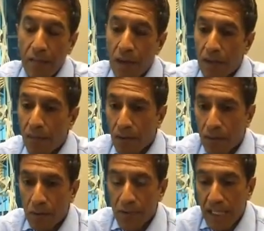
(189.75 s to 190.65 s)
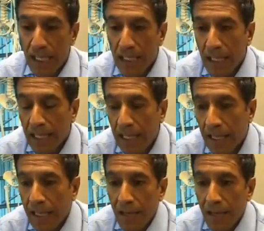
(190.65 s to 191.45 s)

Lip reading: maybe it promotes healing,